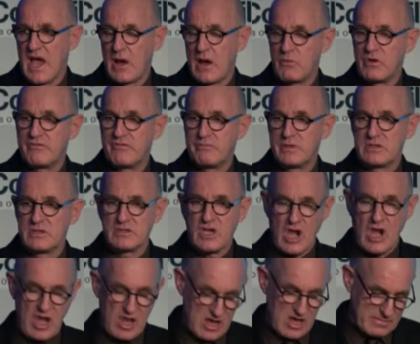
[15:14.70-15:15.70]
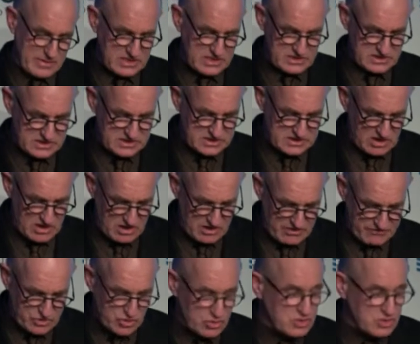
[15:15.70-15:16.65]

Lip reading: and we've built kilometres of